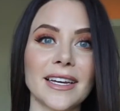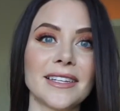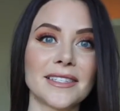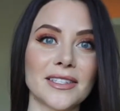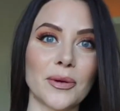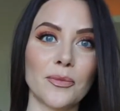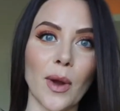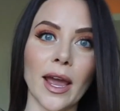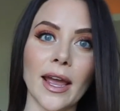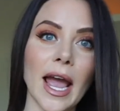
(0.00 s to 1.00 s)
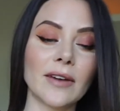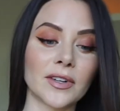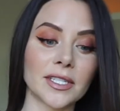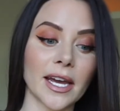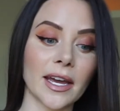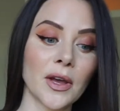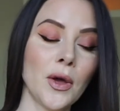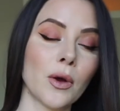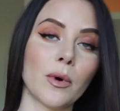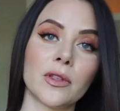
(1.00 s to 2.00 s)
in some way every day.
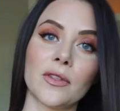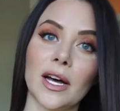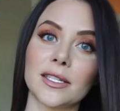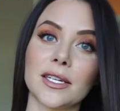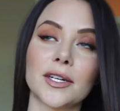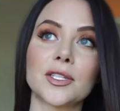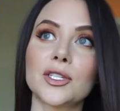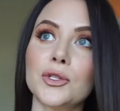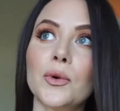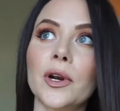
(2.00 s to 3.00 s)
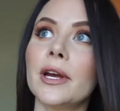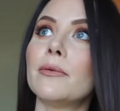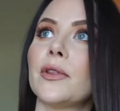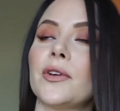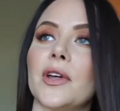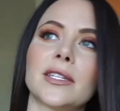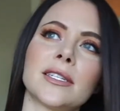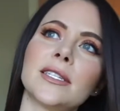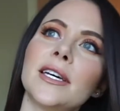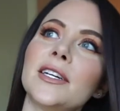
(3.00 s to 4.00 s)
whether that's a story, whether that's
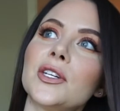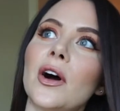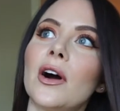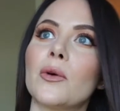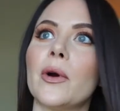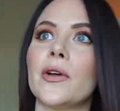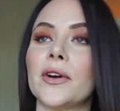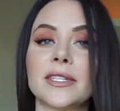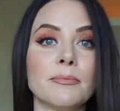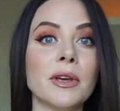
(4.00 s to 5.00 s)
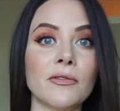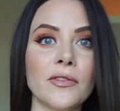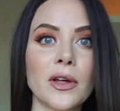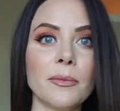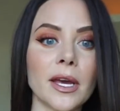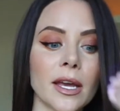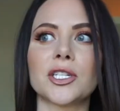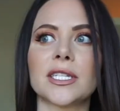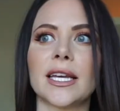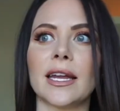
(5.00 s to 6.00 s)
a TikTok, whether it's me filming,
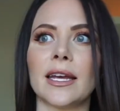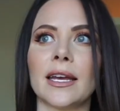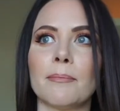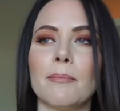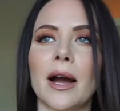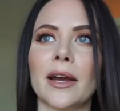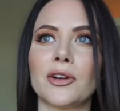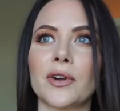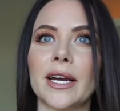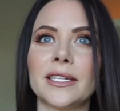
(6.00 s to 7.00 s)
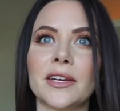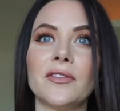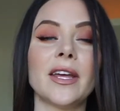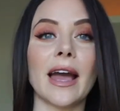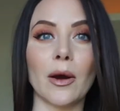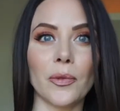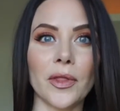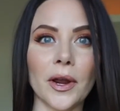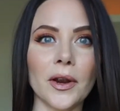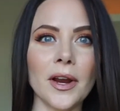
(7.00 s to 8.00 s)
just getting my creativity out
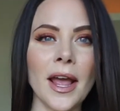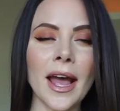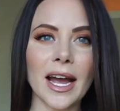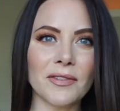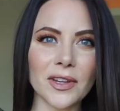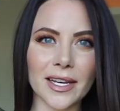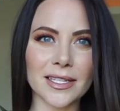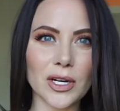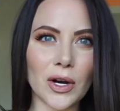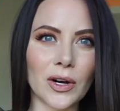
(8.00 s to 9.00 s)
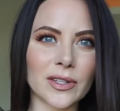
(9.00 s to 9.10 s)
there. I feel like it's all